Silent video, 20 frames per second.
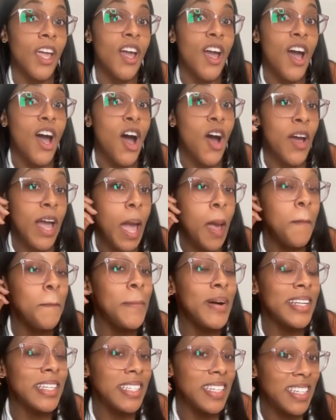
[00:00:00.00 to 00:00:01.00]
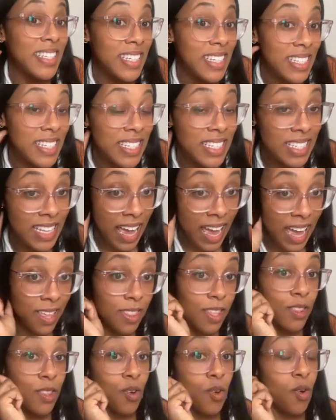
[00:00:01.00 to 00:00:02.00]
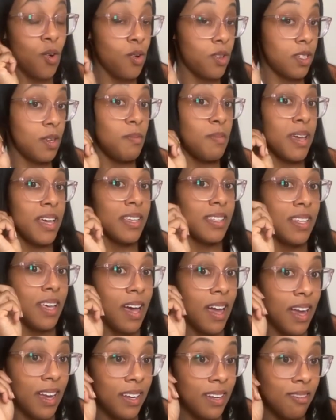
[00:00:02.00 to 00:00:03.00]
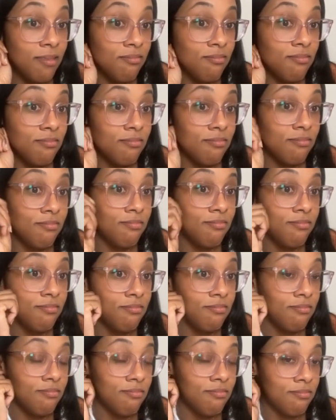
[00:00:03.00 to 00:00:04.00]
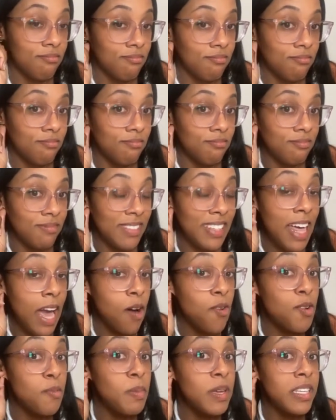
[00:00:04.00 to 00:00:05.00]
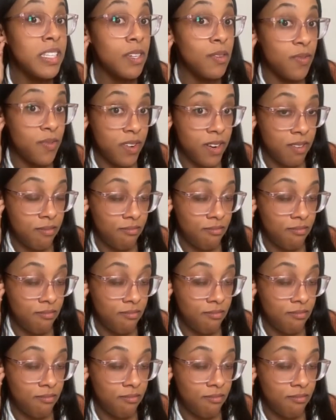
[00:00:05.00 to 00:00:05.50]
Okay, but does it say that the goals and baseline? That would be different.